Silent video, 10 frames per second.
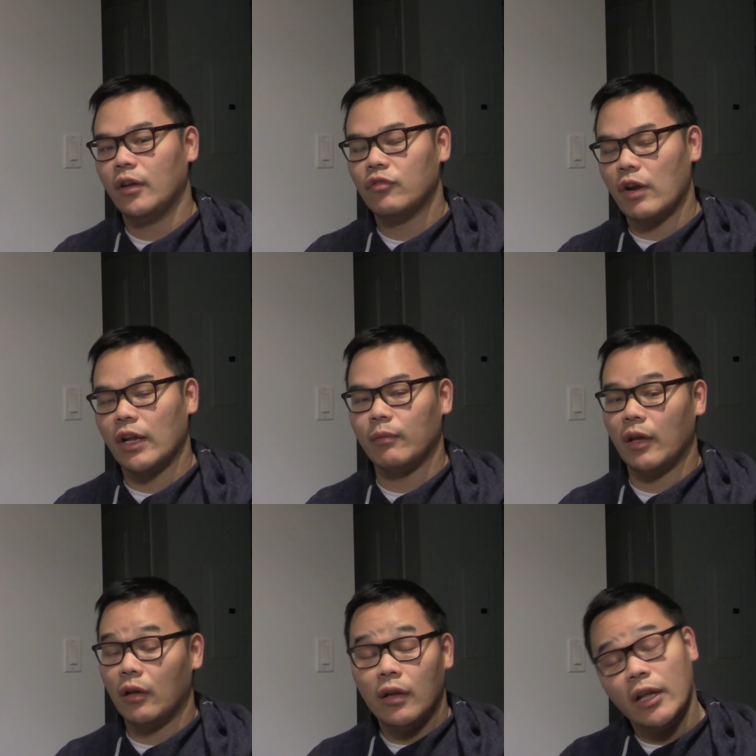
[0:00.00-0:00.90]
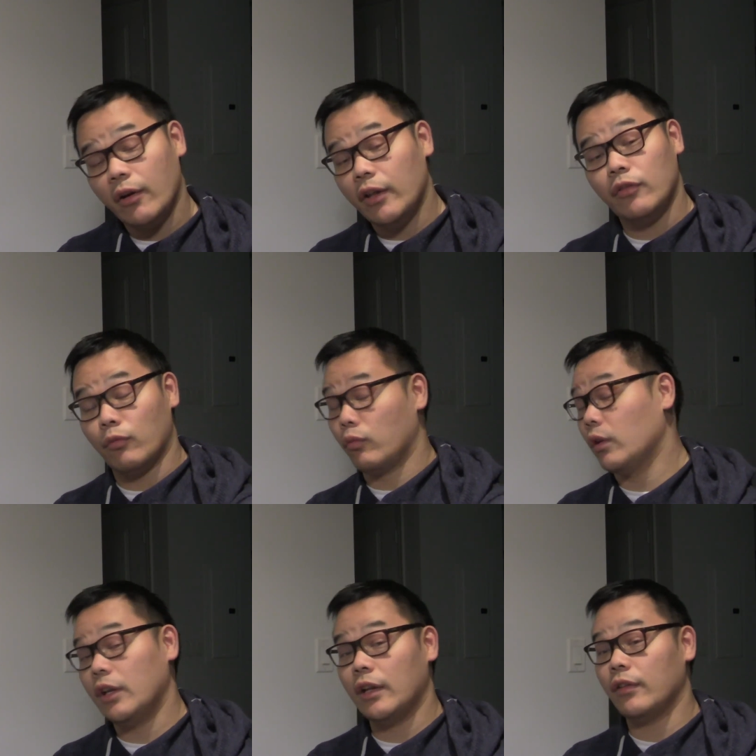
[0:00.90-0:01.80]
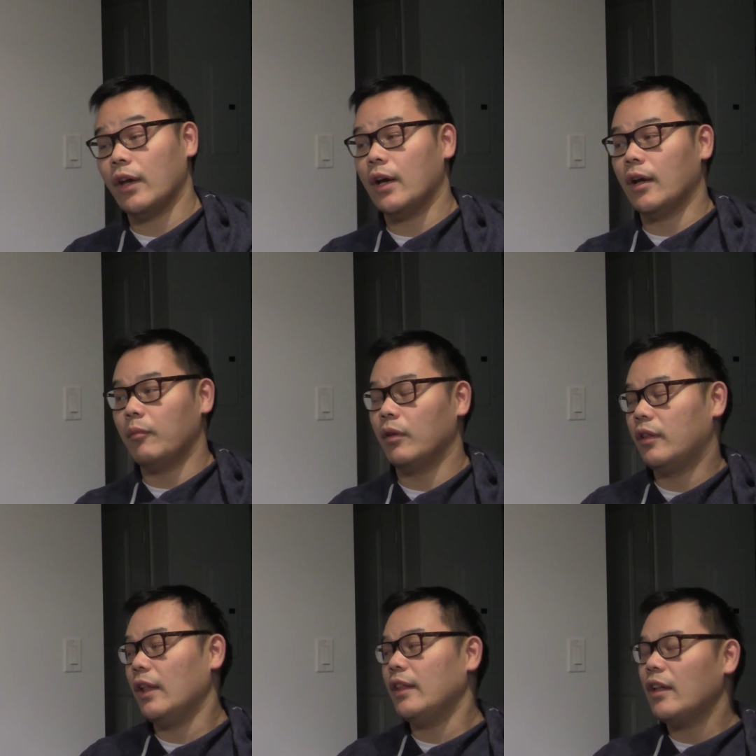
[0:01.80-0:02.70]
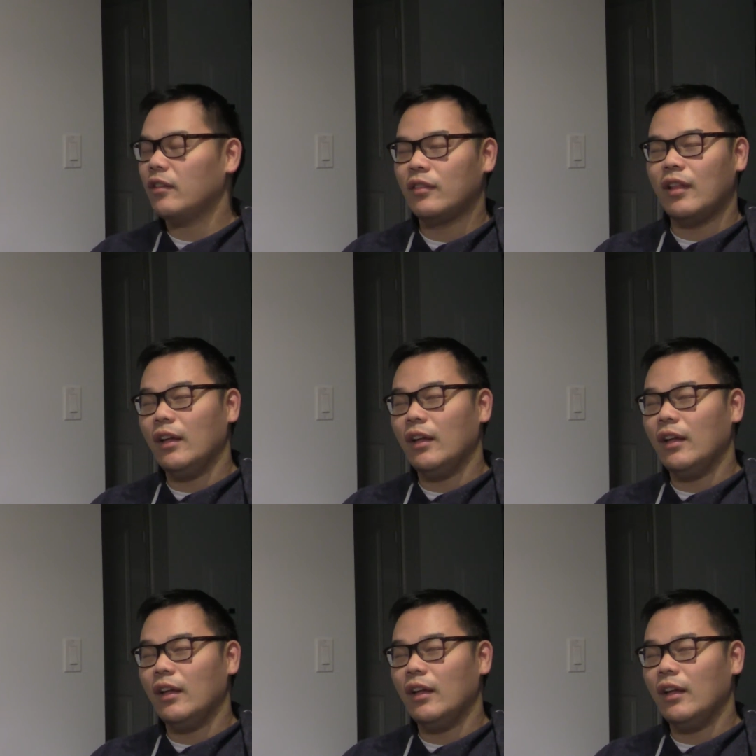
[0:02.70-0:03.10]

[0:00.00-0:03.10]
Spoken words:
dragging him down. Now, he's a really nice guy, but that's